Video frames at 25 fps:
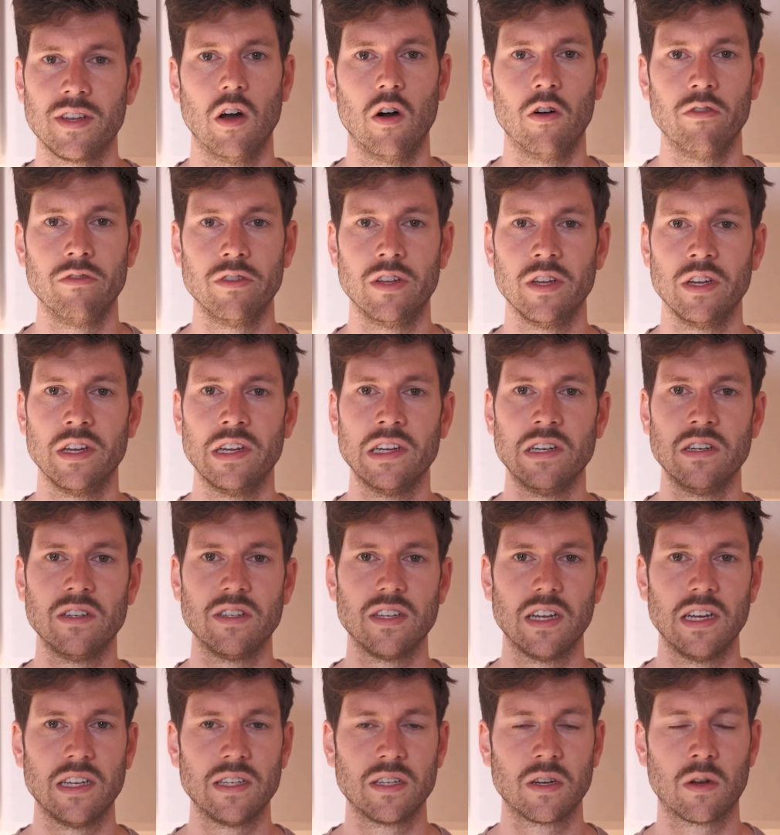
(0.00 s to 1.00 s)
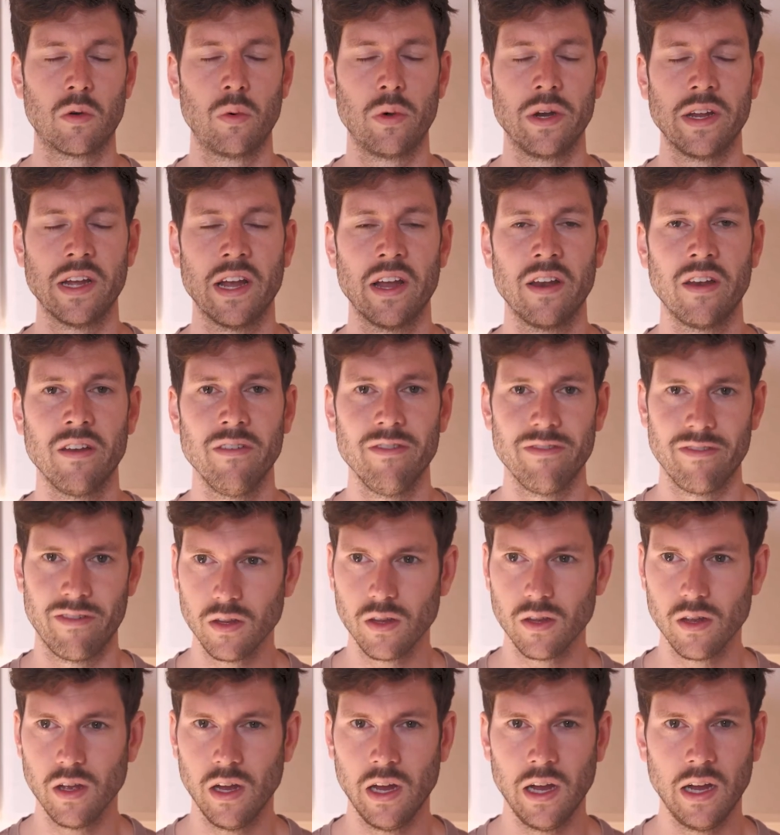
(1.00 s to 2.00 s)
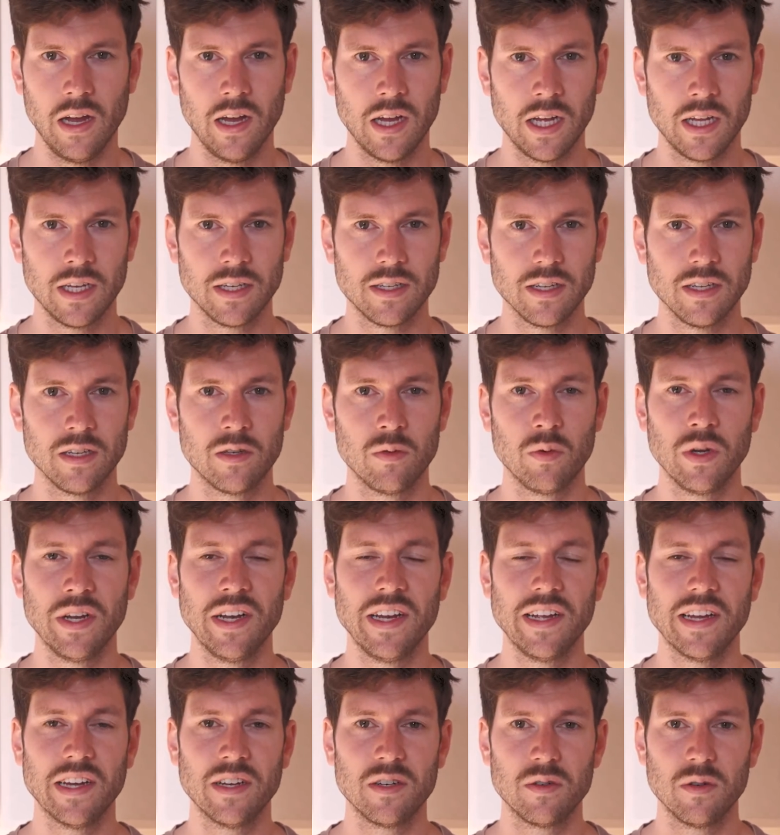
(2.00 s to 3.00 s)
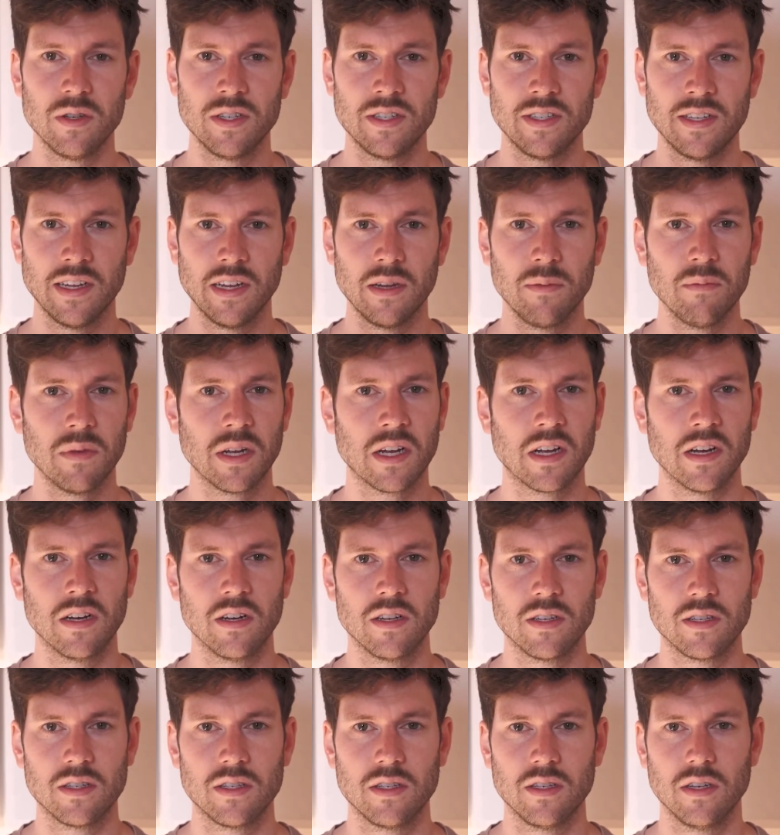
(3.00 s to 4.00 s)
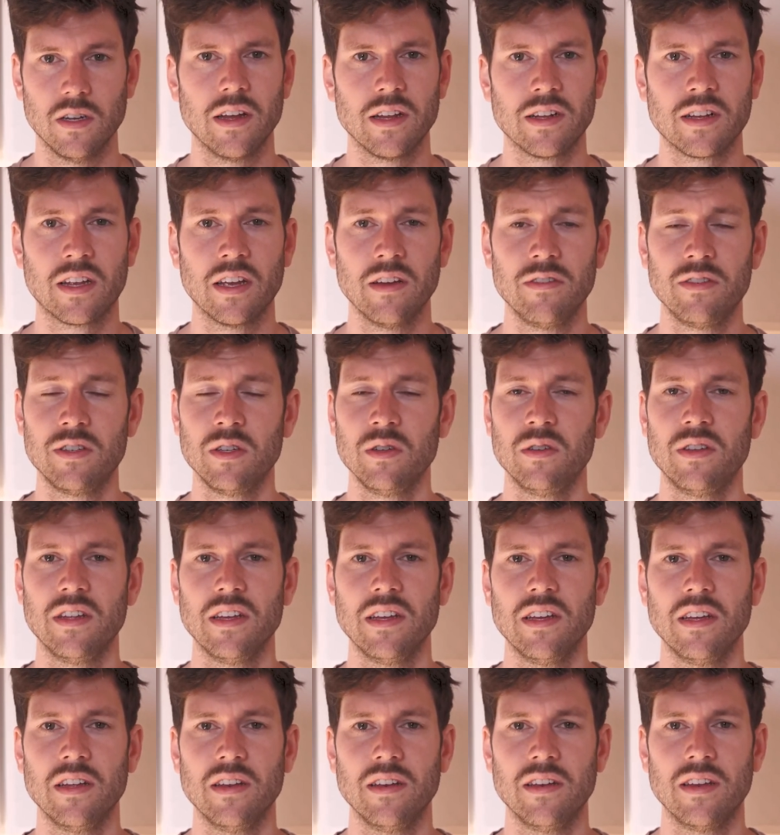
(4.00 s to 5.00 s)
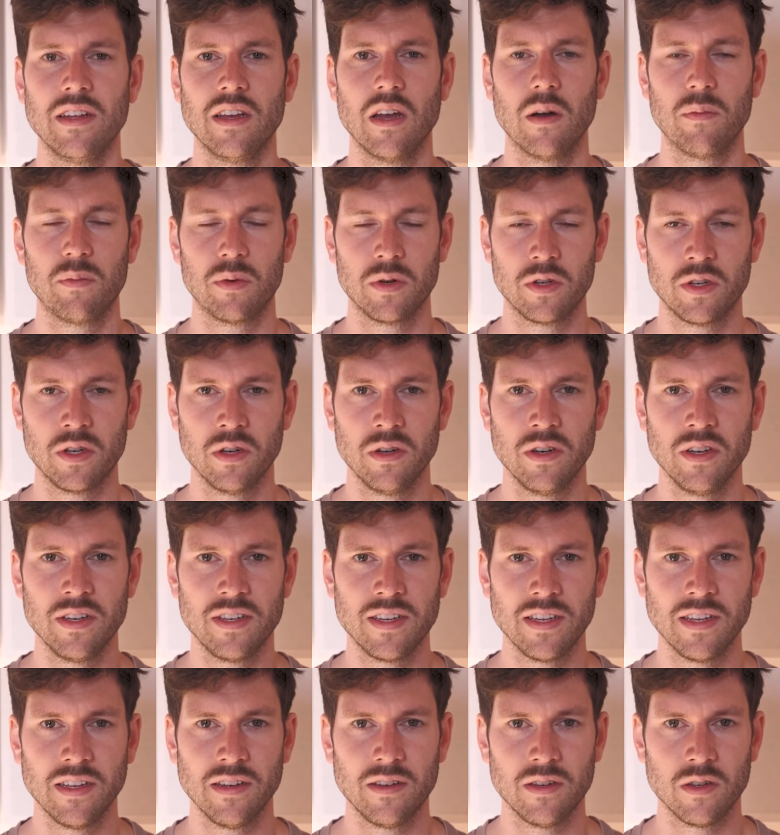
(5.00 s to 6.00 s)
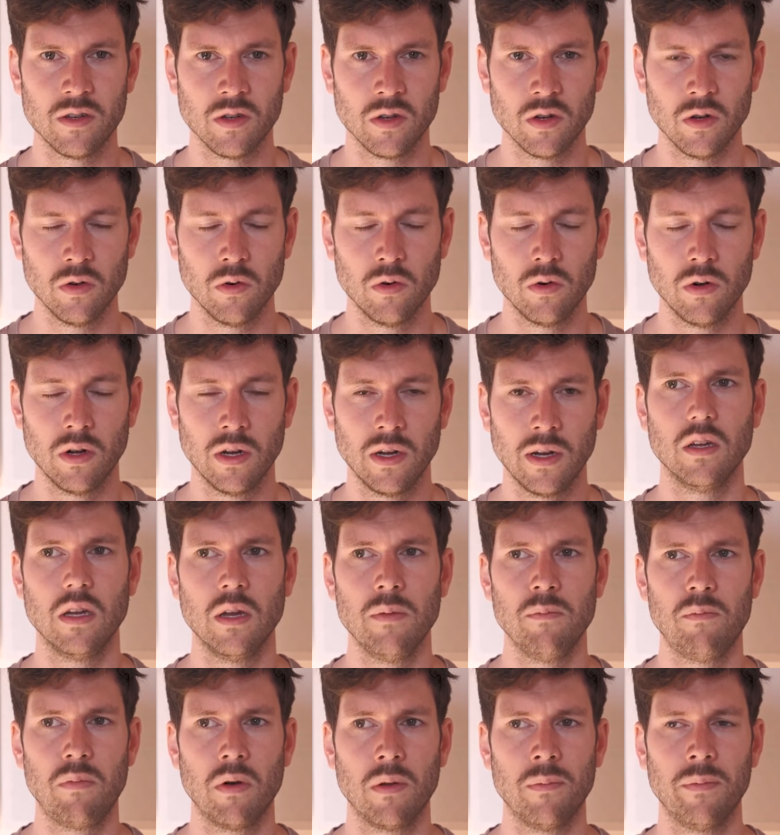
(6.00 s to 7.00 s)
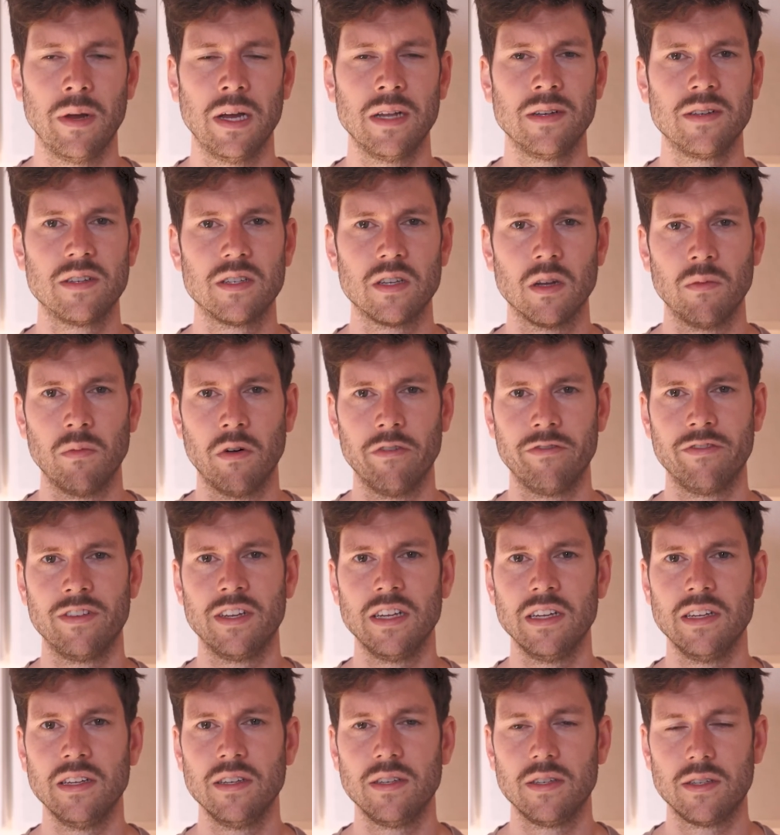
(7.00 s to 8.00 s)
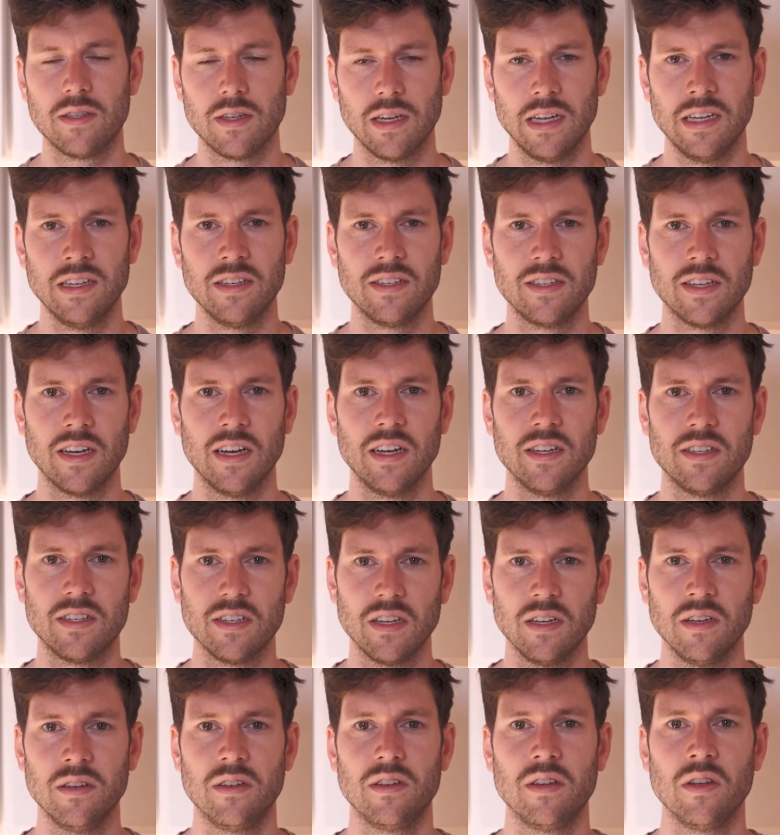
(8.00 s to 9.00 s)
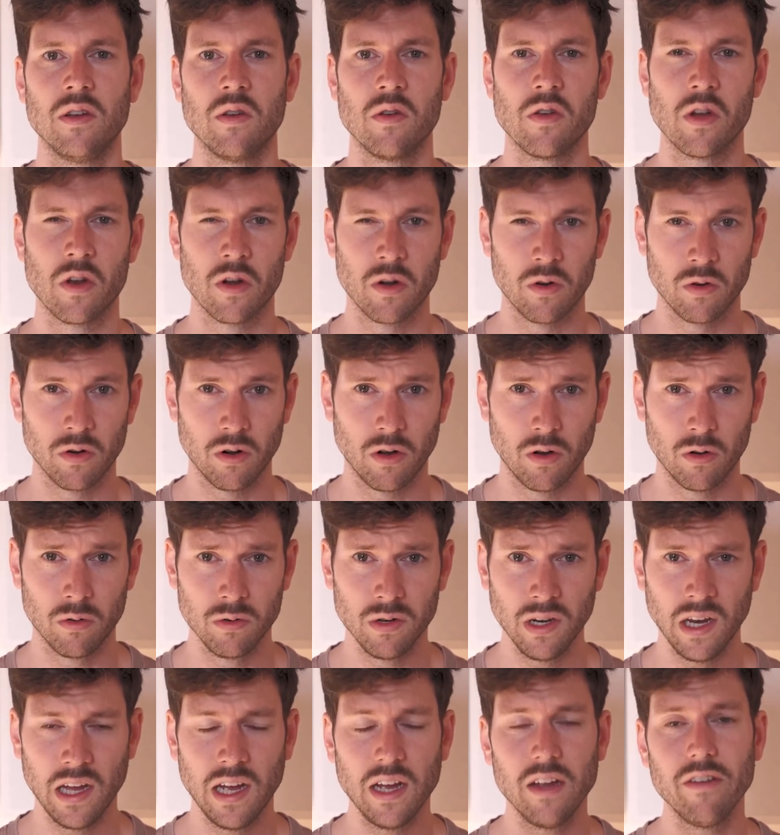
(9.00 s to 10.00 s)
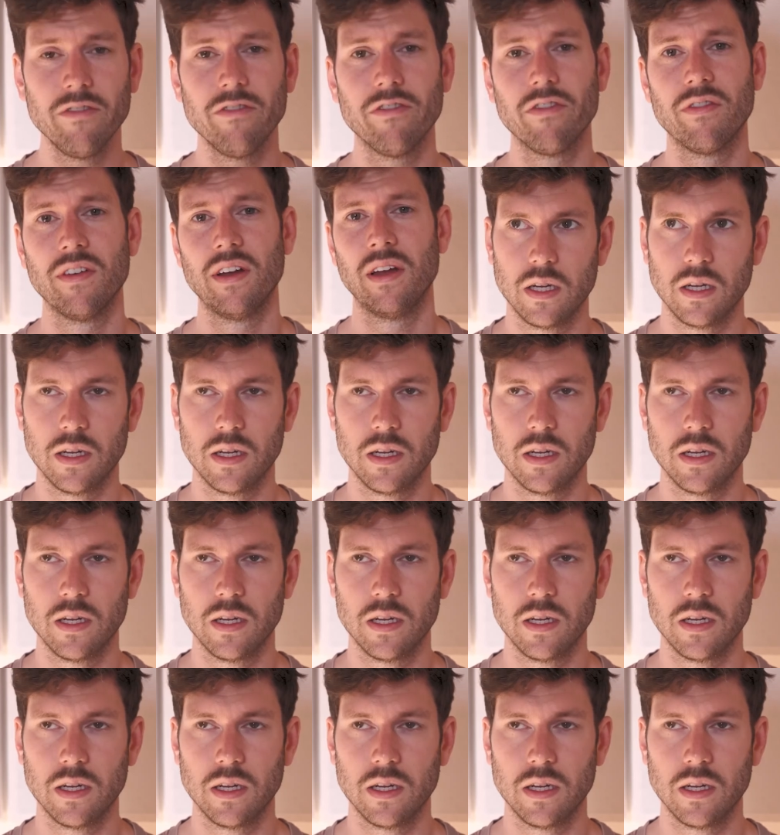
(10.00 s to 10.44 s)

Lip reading: over the years as a creative. And it's really interesting because it gives you the opportunity to implement some of these insights into your own life.